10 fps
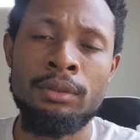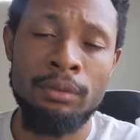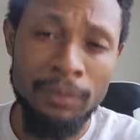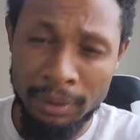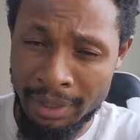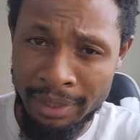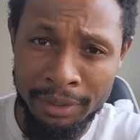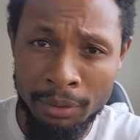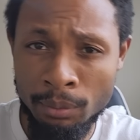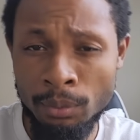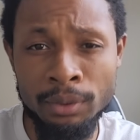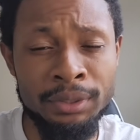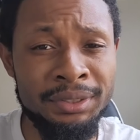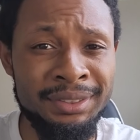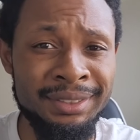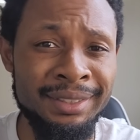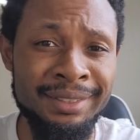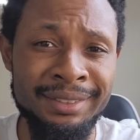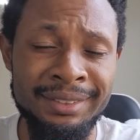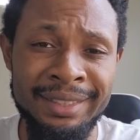So the volcanic warning
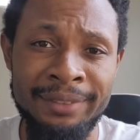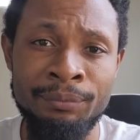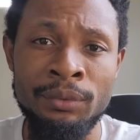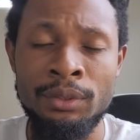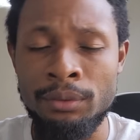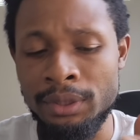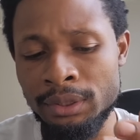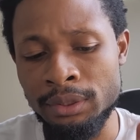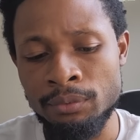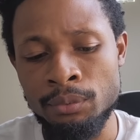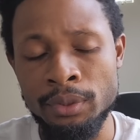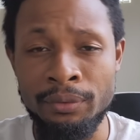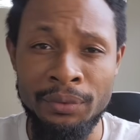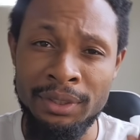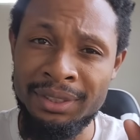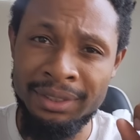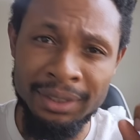signs that you need to look for: if it